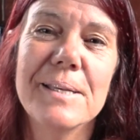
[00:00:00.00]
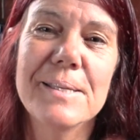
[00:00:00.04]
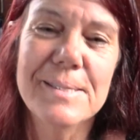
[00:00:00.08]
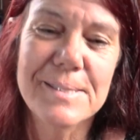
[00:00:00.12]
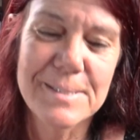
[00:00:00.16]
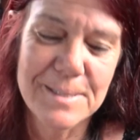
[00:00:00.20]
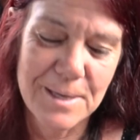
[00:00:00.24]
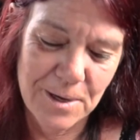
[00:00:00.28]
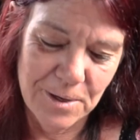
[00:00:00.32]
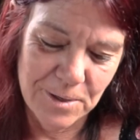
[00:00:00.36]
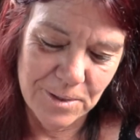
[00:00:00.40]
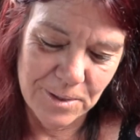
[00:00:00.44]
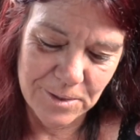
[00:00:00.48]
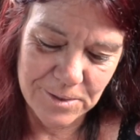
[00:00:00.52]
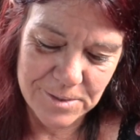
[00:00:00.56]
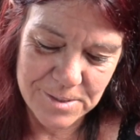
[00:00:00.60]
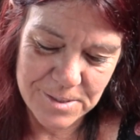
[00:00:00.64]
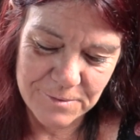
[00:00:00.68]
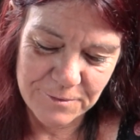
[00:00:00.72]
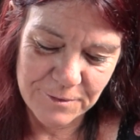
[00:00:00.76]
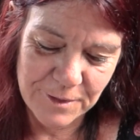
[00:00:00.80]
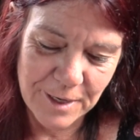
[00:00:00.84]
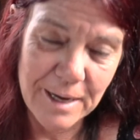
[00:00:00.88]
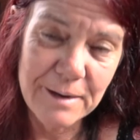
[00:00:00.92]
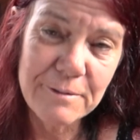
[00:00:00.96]
So lots
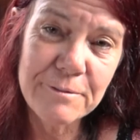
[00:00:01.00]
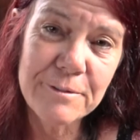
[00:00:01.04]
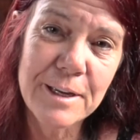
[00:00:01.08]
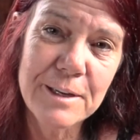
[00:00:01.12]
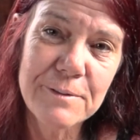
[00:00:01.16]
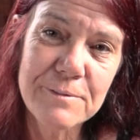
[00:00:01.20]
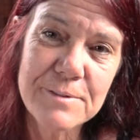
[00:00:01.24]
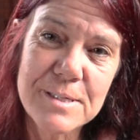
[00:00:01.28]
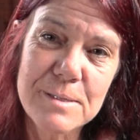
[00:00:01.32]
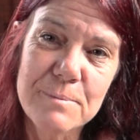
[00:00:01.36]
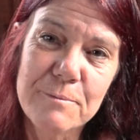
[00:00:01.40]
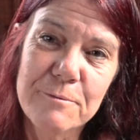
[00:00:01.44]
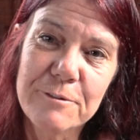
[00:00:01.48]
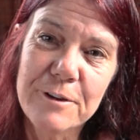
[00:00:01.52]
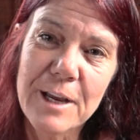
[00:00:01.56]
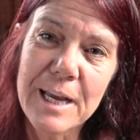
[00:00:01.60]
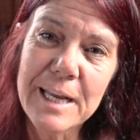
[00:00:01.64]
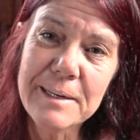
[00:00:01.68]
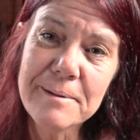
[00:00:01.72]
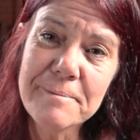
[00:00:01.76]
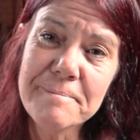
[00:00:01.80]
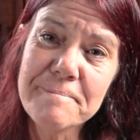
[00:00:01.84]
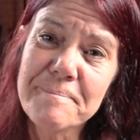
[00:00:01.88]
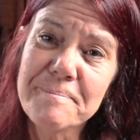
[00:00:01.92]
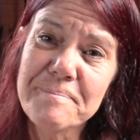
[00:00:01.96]
of love, have some
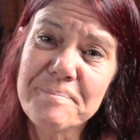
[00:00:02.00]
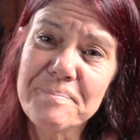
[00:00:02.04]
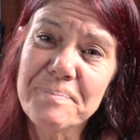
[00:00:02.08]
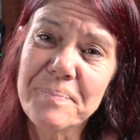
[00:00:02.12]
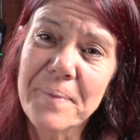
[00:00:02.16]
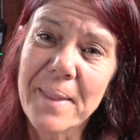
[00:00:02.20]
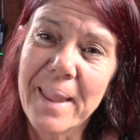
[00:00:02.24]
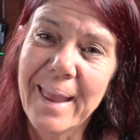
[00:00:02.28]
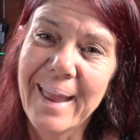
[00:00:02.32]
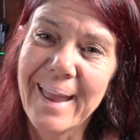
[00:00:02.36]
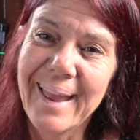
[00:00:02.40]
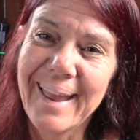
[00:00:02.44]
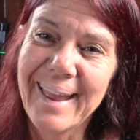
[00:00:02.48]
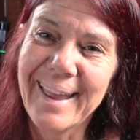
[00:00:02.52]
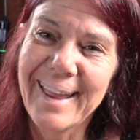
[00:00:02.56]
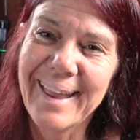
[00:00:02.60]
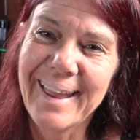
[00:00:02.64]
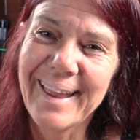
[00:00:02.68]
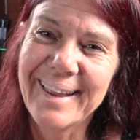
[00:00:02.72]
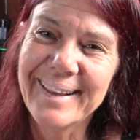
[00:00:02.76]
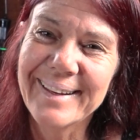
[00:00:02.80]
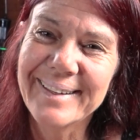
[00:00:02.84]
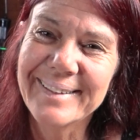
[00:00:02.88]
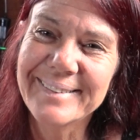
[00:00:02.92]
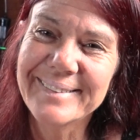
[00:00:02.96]
fun,
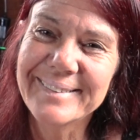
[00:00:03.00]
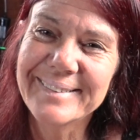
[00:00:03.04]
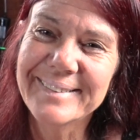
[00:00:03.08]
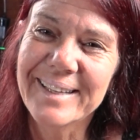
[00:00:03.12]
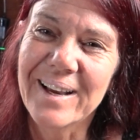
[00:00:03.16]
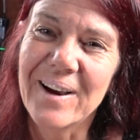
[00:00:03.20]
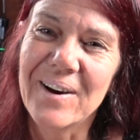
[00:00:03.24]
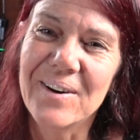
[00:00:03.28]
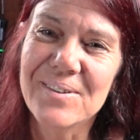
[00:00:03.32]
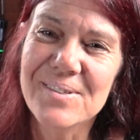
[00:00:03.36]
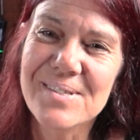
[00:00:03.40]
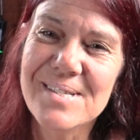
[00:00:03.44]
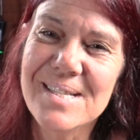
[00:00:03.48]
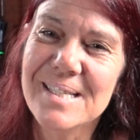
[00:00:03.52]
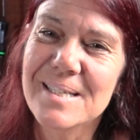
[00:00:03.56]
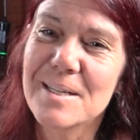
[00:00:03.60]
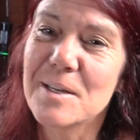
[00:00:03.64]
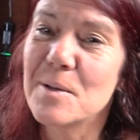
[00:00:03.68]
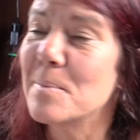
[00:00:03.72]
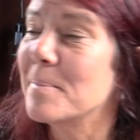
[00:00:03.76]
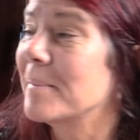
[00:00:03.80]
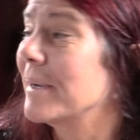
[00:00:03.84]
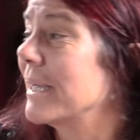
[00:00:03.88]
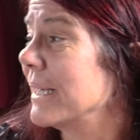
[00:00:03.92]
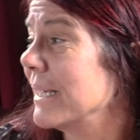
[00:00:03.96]
and I'll see
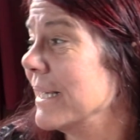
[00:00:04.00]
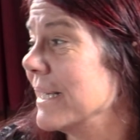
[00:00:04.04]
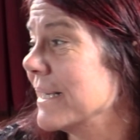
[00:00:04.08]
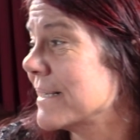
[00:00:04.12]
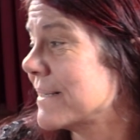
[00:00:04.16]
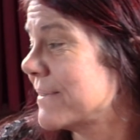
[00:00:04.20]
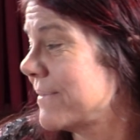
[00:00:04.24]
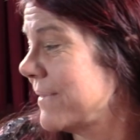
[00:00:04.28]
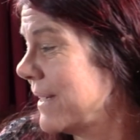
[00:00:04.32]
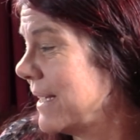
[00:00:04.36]
you in my next